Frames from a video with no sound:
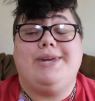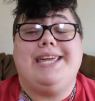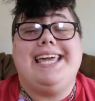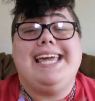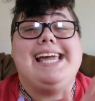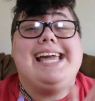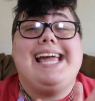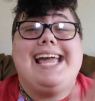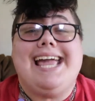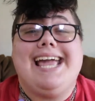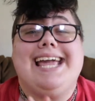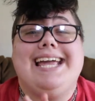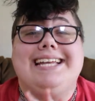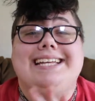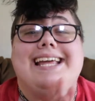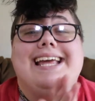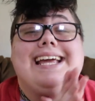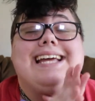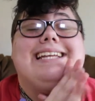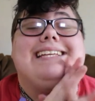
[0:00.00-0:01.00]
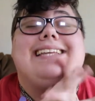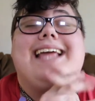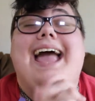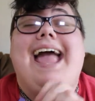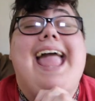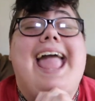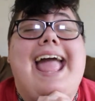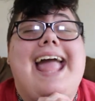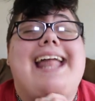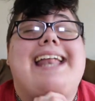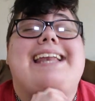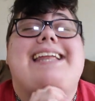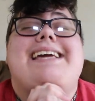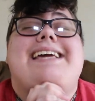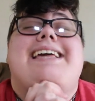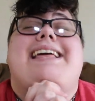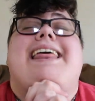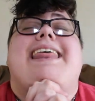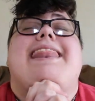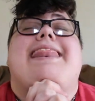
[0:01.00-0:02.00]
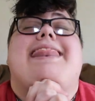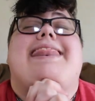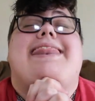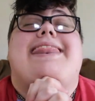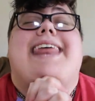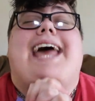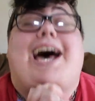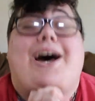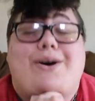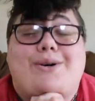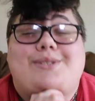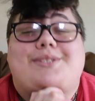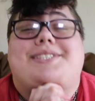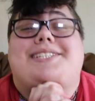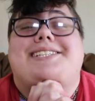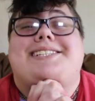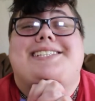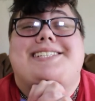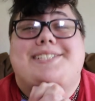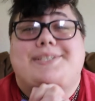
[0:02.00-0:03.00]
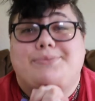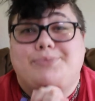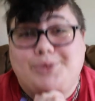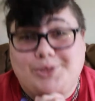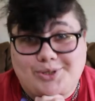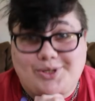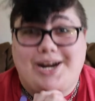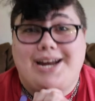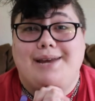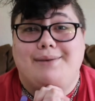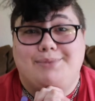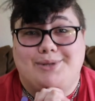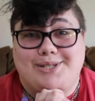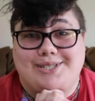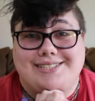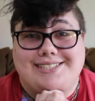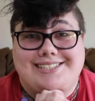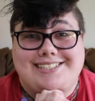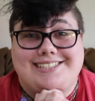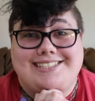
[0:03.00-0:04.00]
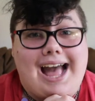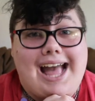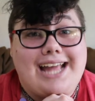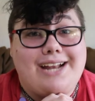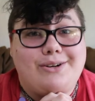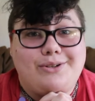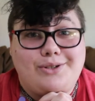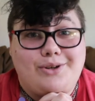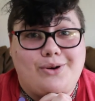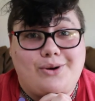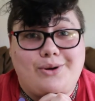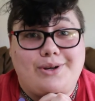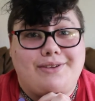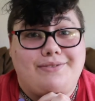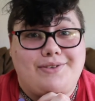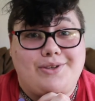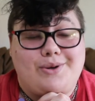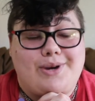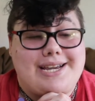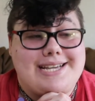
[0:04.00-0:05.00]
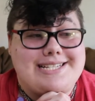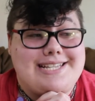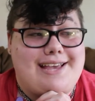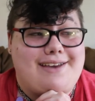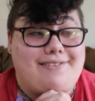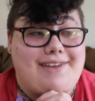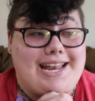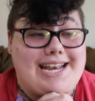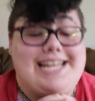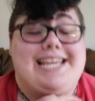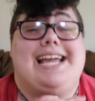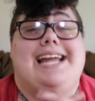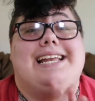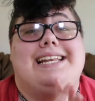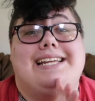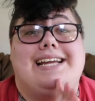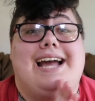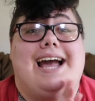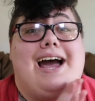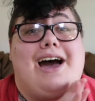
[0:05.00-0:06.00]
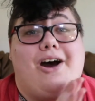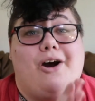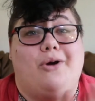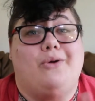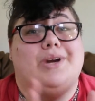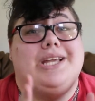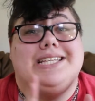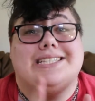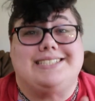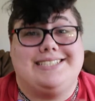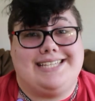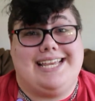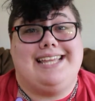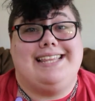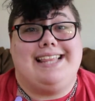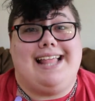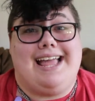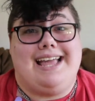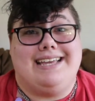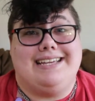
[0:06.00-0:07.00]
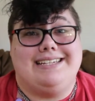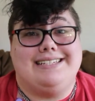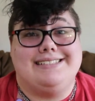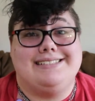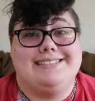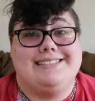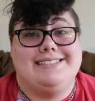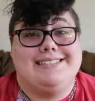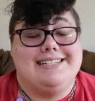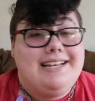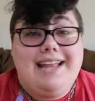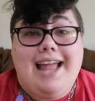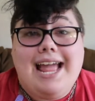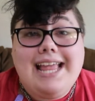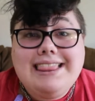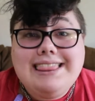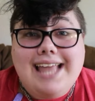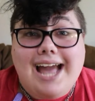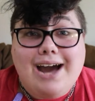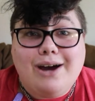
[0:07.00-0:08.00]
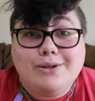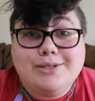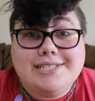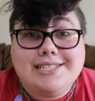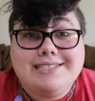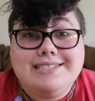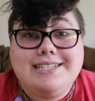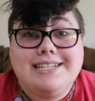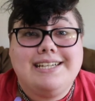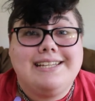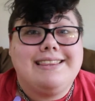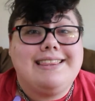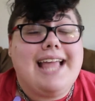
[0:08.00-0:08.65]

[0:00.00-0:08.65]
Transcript: we hit ten thousand subscribers. I don't know if you guys have any idea how insane that is. ten thousand?